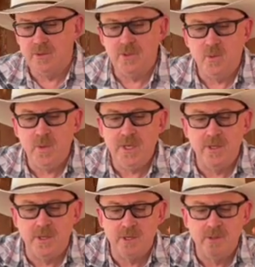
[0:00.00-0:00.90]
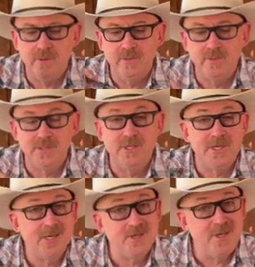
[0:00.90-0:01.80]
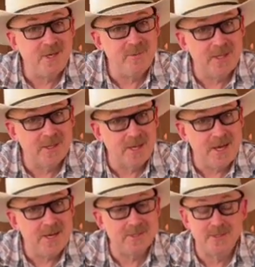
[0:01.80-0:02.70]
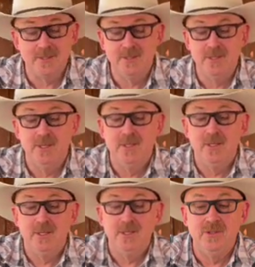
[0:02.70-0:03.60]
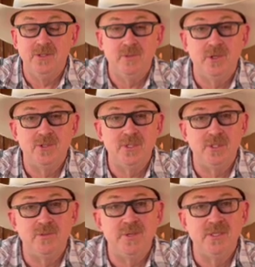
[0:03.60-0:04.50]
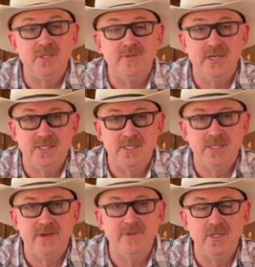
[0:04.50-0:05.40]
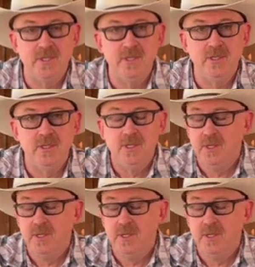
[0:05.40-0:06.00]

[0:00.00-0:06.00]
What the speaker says: Weeder, which is actually coming in last, is the most expensive at 70.